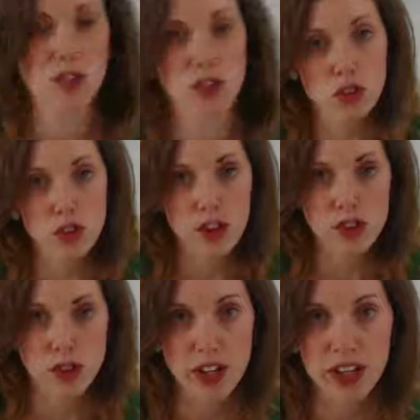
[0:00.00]
So far
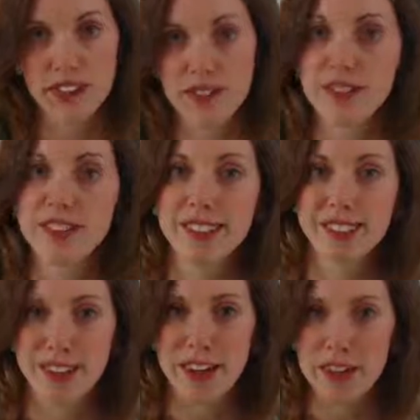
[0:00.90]
so good.
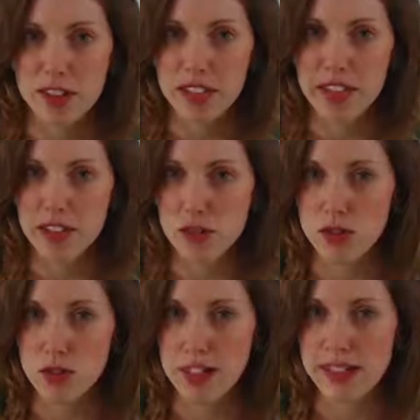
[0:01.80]
We haven't done anything
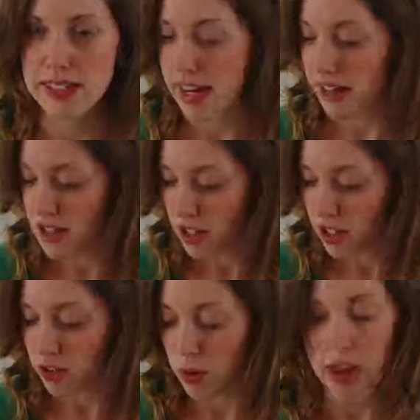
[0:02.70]
too crazy yet.
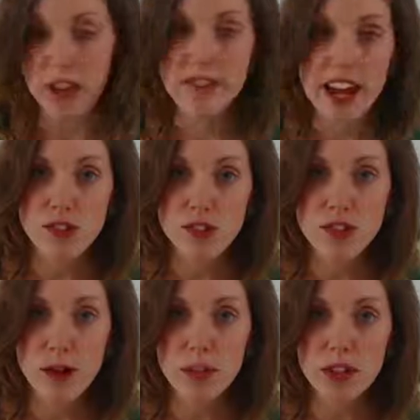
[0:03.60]
So we have
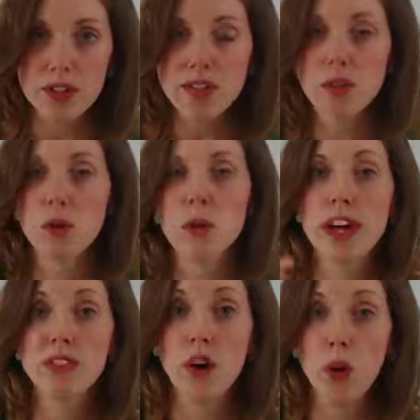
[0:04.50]
natural numbers,
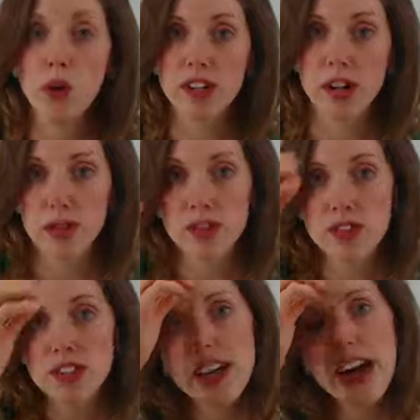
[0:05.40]
we have whole
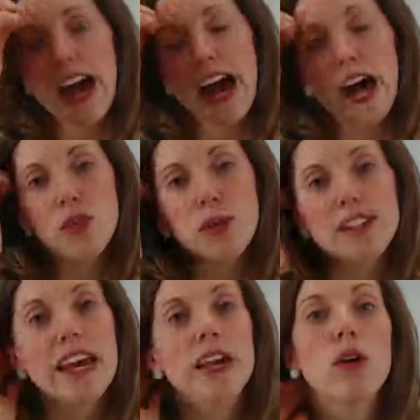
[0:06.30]
numbers. How do we
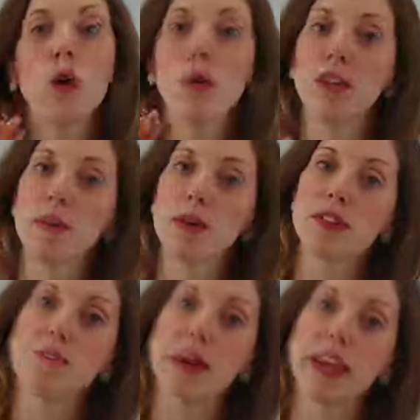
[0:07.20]
take whole
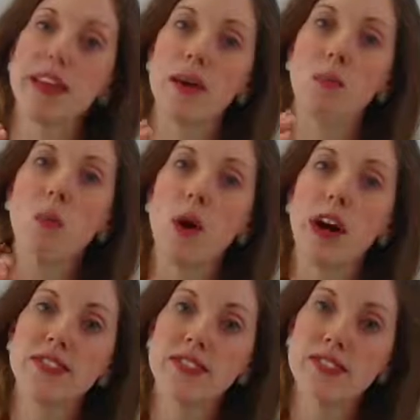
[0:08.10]
numbers and make them
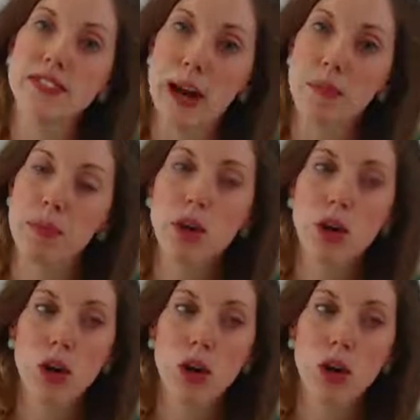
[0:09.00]
one step